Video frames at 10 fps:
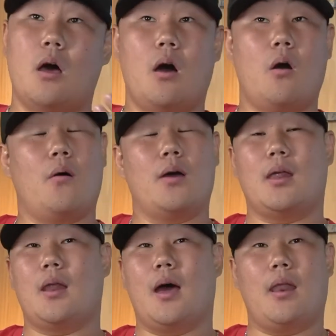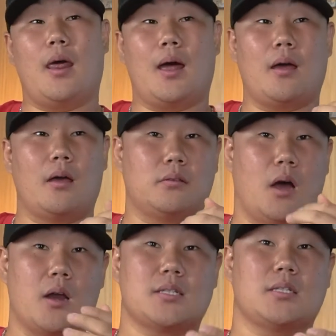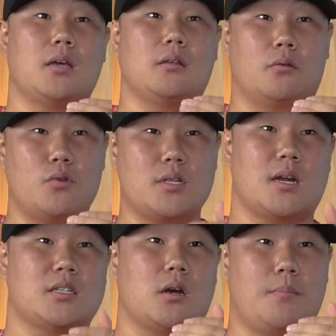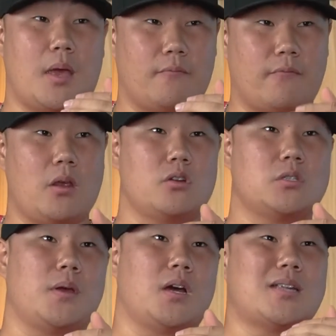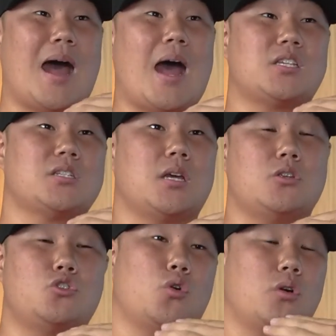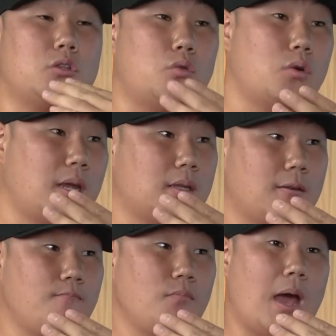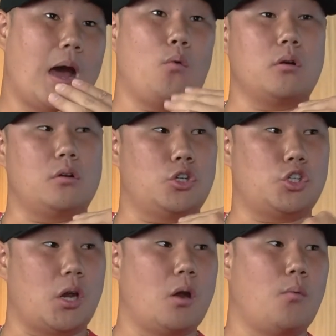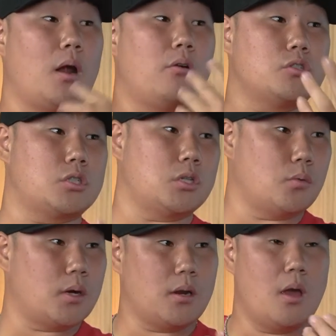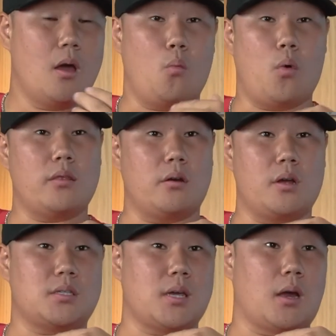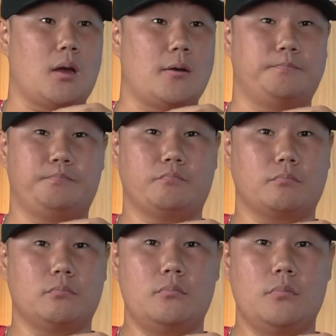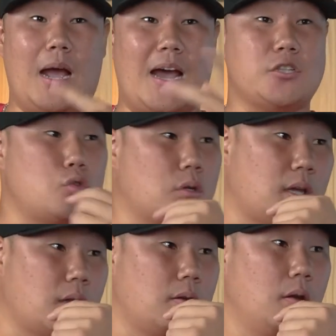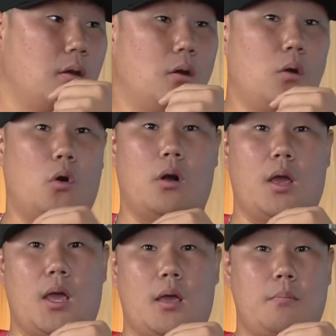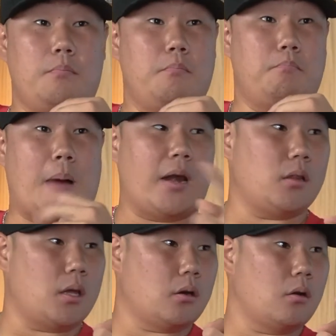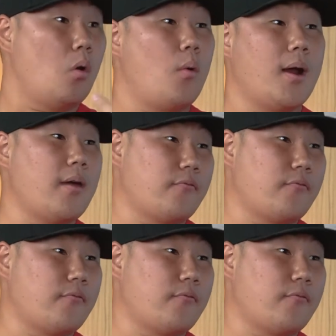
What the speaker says: No, yeah. and I honestly, the reason I started making videos is because I just enjoyed doing it. I wanted to share what I was doing, whether it's like a high school kid or a minor leaguer or whatever.